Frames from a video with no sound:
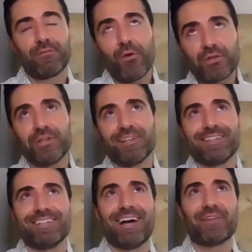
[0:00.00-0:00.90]

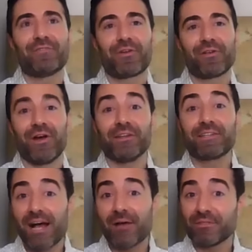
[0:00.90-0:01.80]
unfortunately not a very
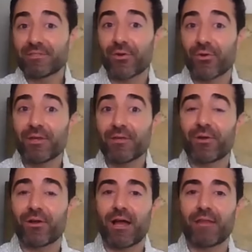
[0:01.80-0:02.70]
uncommon story
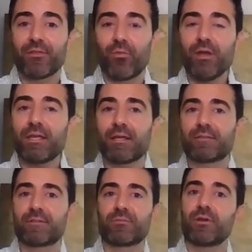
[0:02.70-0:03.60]
where on the one
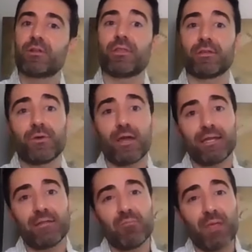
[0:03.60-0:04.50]
hand some good things you had
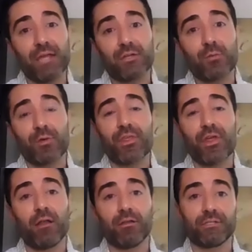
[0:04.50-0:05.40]
any major
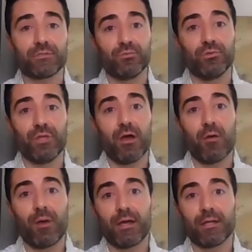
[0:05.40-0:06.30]
pathologies ruled
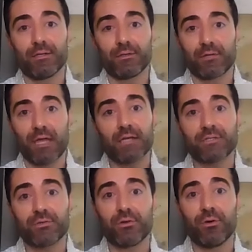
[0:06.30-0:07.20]
out by your
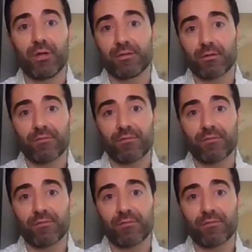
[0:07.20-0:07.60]
gastro and your